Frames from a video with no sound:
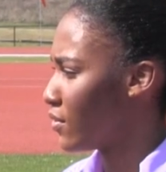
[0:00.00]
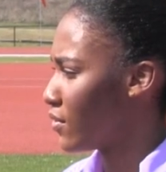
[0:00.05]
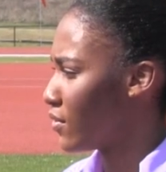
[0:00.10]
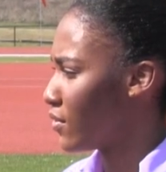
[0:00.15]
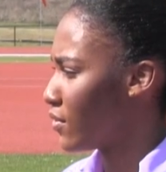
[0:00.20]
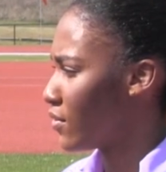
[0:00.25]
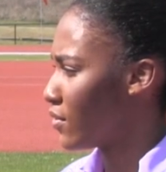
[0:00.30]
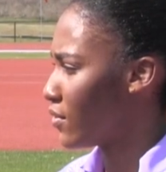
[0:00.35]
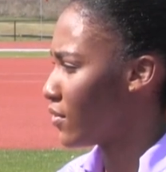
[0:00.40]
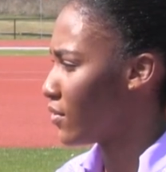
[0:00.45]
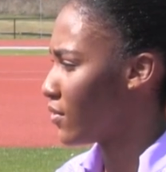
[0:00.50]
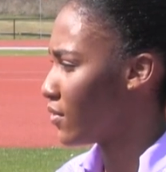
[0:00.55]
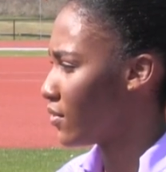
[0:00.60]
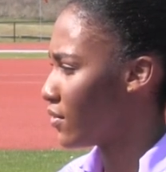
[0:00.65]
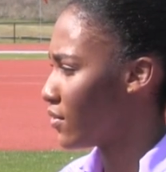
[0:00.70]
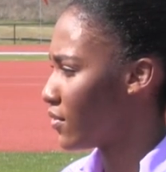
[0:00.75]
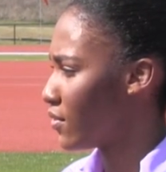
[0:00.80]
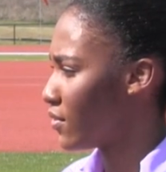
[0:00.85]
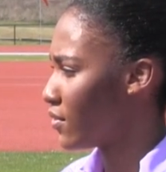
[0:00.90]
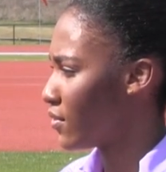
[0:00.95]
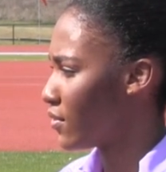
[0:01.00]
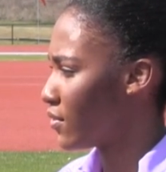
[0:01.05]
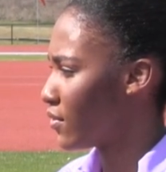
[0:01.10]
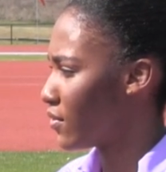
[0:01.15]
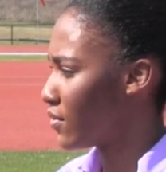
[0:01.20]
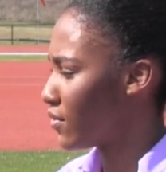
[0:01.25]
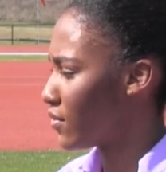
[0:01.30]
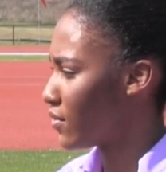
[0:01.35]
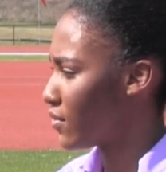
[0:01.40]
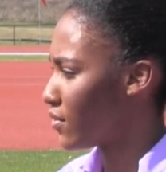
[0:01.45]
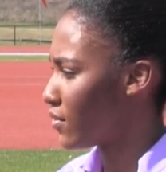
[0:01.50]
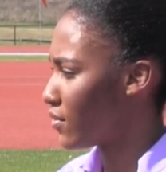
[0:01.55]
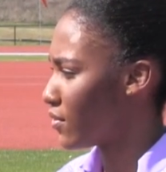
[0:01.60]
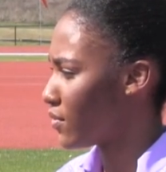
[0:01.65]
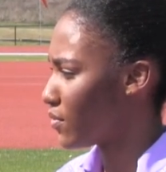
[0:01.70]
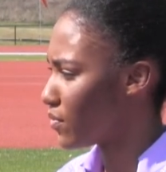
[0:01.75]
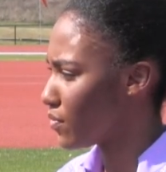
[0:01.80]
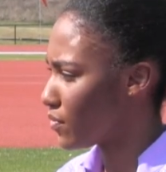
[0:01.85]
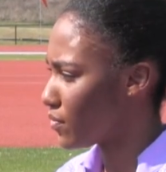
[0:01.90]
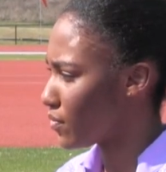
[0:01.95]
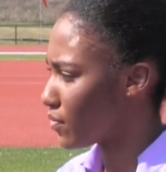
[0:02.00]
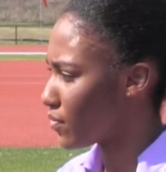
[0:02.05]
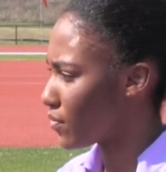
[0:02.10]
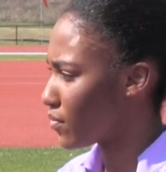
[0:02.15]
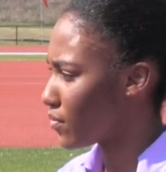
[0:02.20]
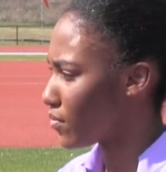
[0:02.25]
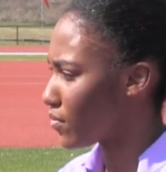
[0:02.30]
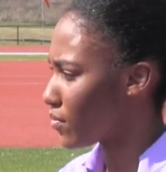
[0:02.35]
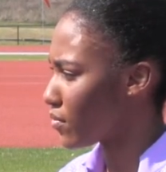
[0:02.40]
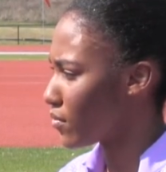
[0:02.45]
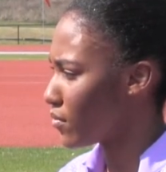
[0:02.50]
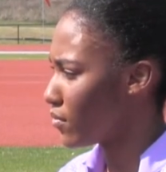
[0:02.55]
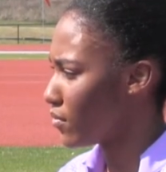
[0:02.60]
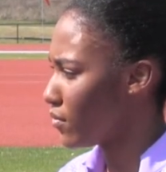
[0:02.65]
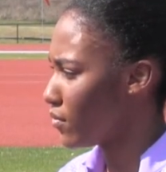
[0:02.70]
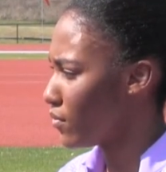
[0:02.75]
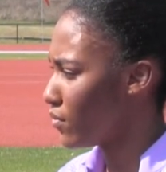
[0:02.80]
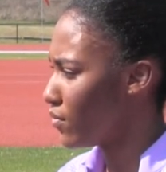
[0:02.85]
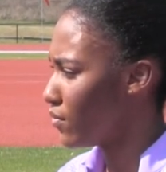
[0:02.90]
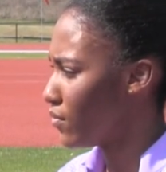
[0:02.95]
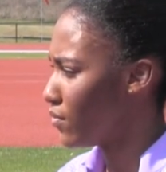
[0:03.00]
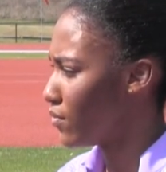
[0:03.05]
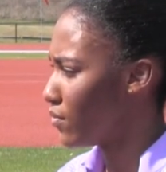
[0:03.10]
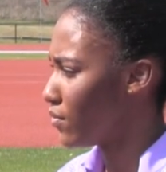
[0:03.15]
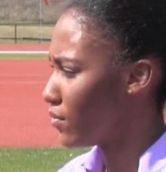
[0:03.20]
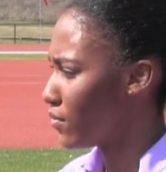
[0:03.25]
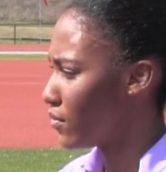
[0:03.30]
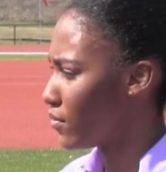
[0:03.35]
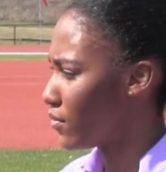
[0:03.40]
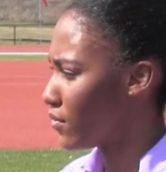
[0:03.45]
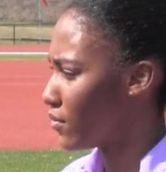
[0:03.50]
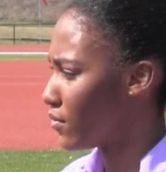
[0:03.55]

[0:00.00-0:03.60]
(not speaking)